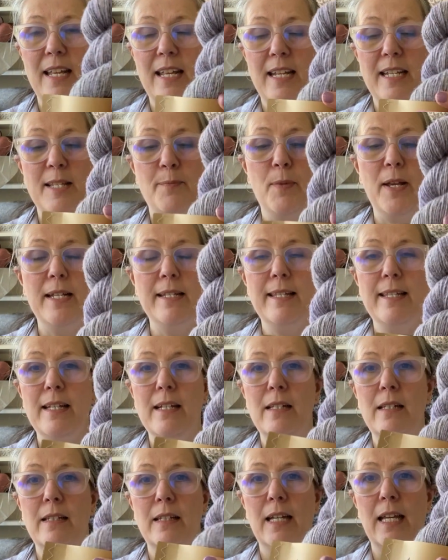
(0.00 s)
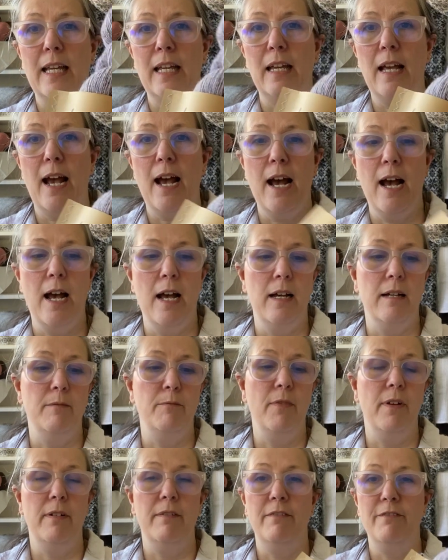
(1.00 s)
it is basically
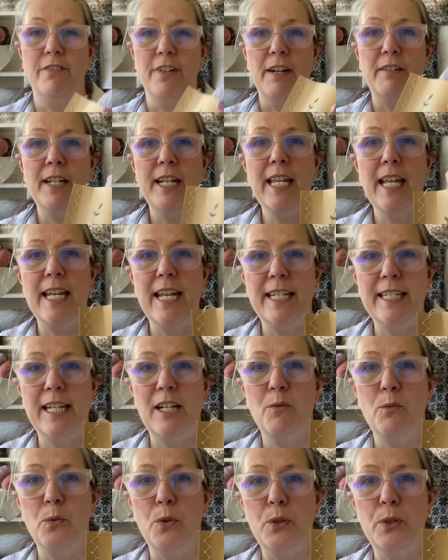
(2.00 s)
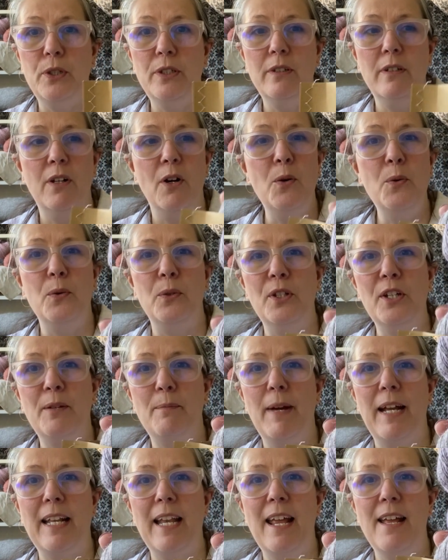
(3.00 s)
very Canadian wool. Oh, look,
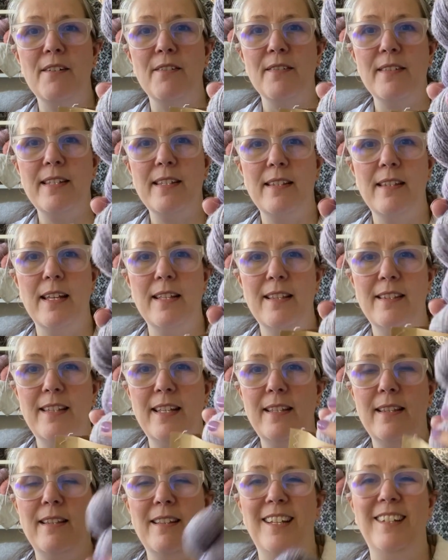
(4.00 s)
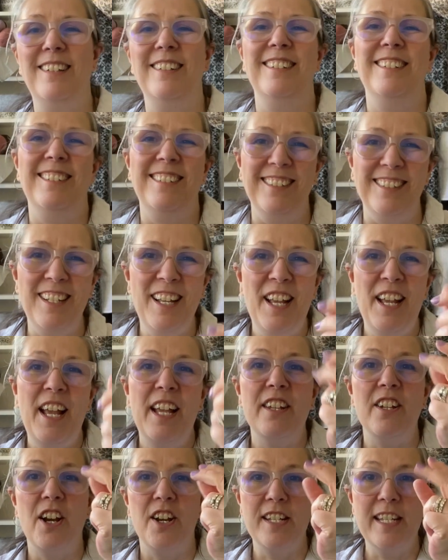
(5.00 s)
my nails. The
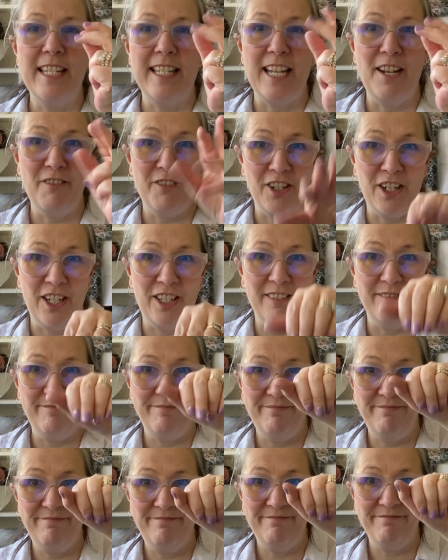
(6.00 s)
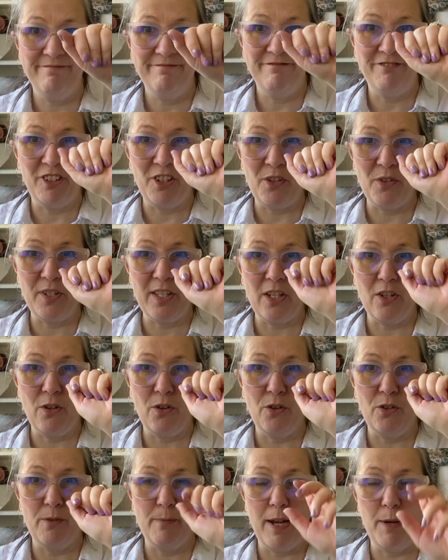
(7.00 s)
yarn sniffer, for those of you
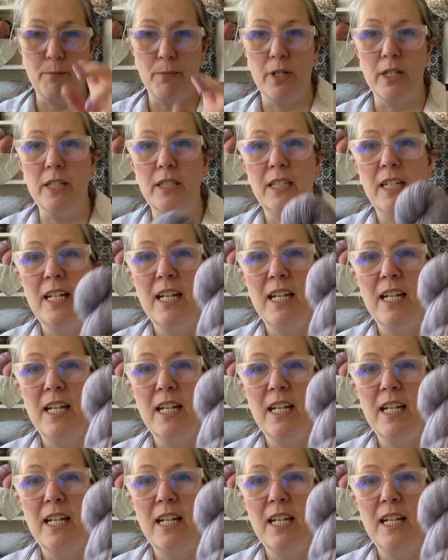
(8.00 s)
who remember.